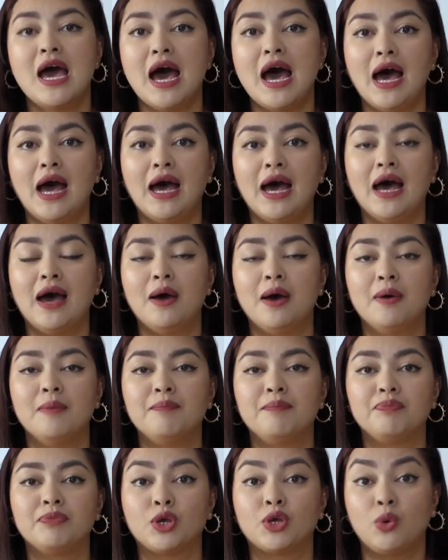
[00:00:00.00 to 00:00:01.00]

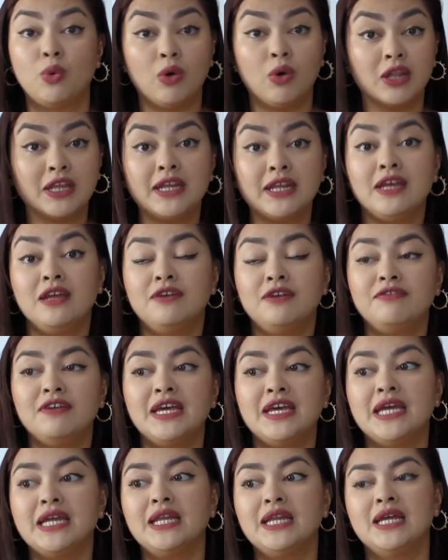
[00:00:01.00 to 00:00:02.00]
The quality of
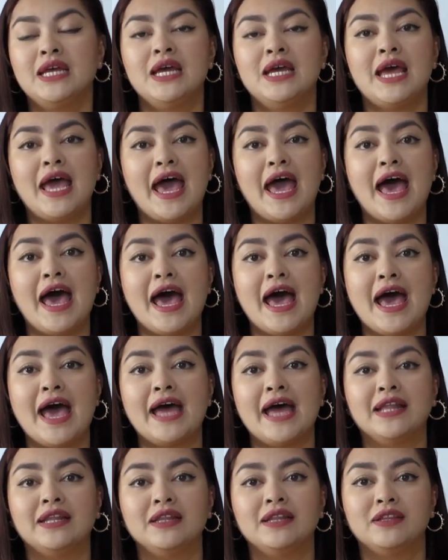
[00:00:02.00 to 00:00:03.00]
it
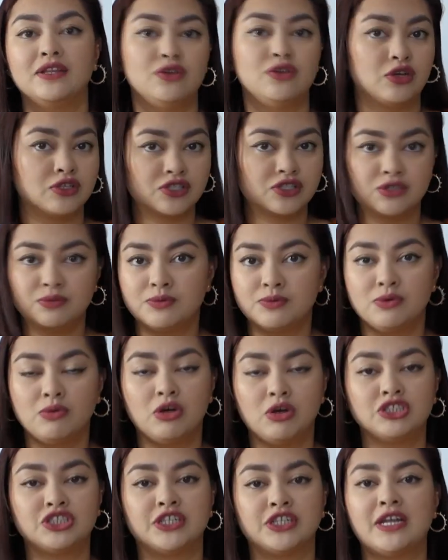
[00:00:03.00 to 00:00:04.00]
and the
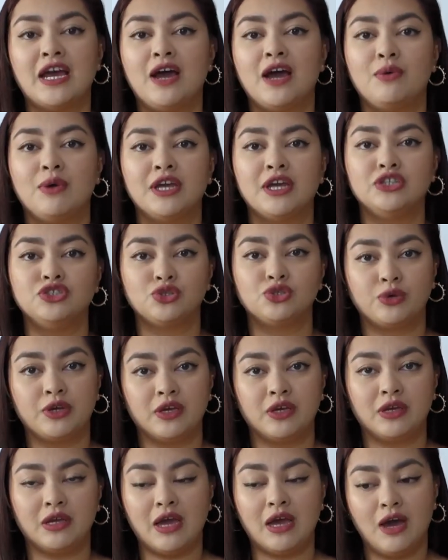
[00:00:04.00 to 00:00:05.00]
non-superwash and how I
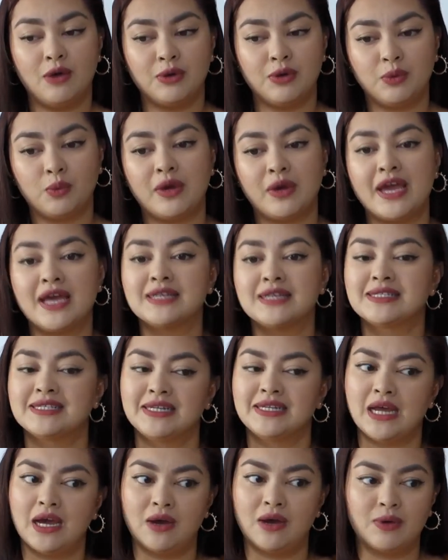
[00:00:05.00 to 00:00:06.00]
enjoy how it wears
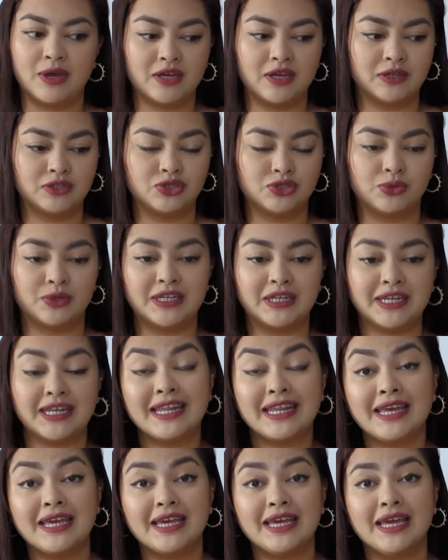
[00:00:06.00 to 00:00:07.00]
and how I enjoy
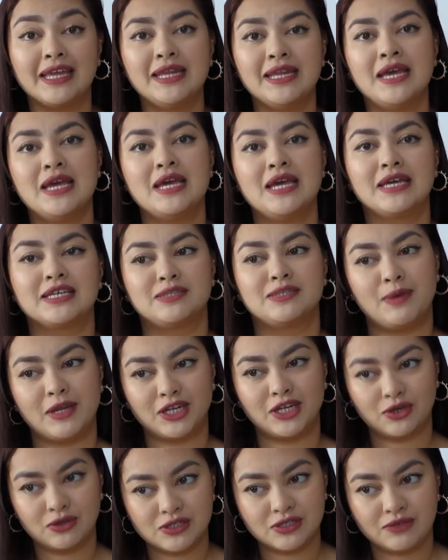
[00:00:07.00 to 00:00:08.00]
knitting it, because
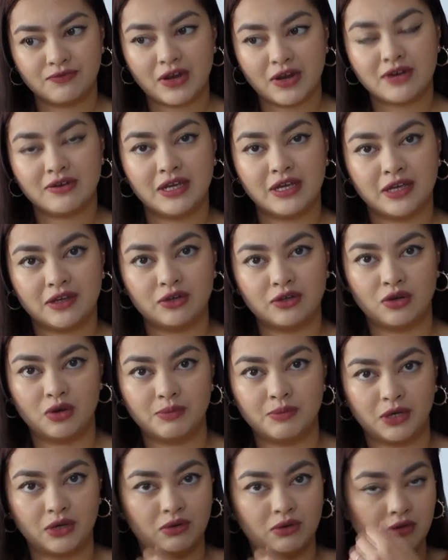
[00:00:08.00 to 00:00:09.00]
Bendigo is very
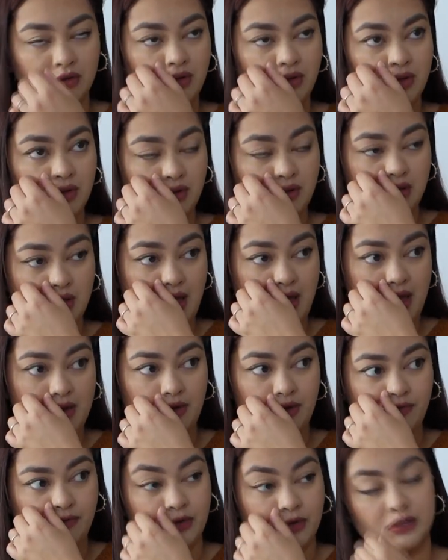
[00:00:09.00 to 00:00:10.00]
economical. And
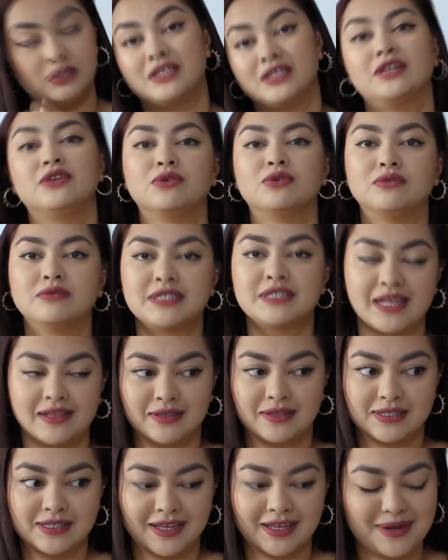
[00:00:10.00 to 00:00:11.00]
of course they don't sell
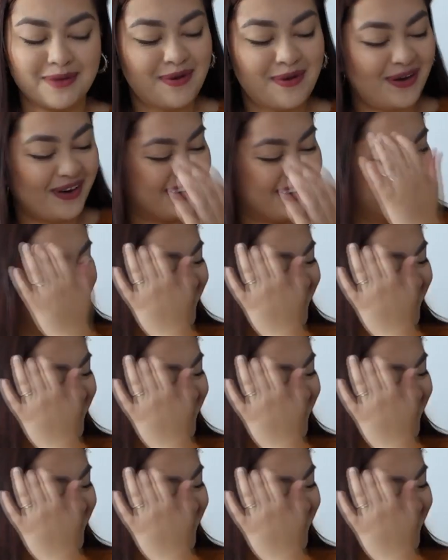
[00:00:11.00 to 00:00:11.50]
this anymore.